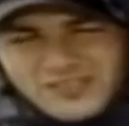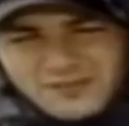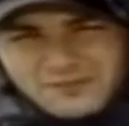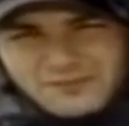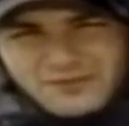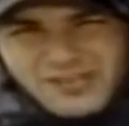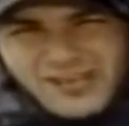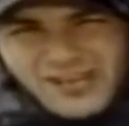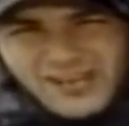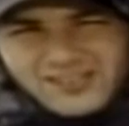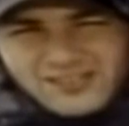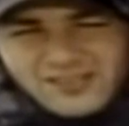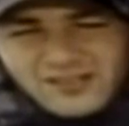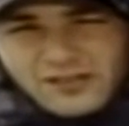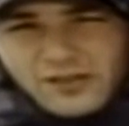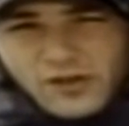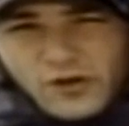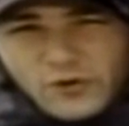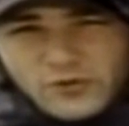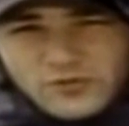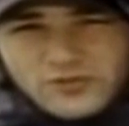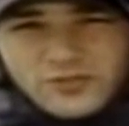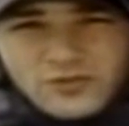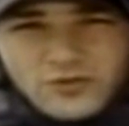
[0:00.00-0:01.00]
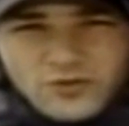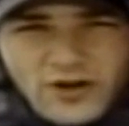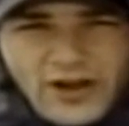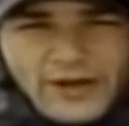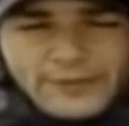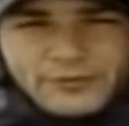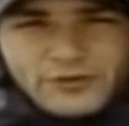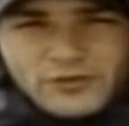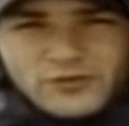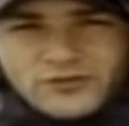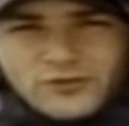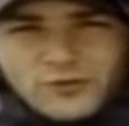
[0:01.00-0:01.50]
some gusts close to
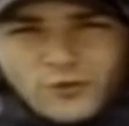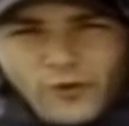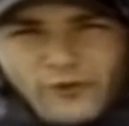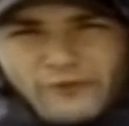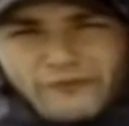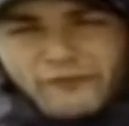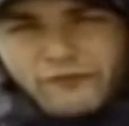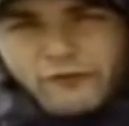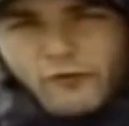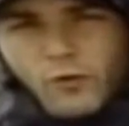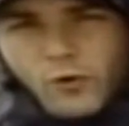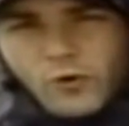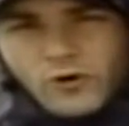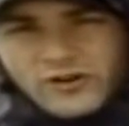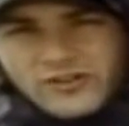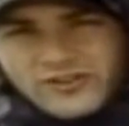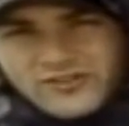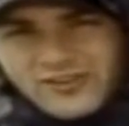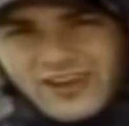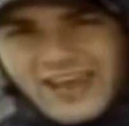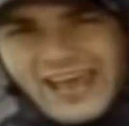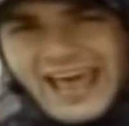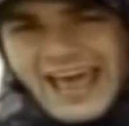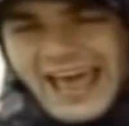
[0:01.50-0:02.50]
tropical storm force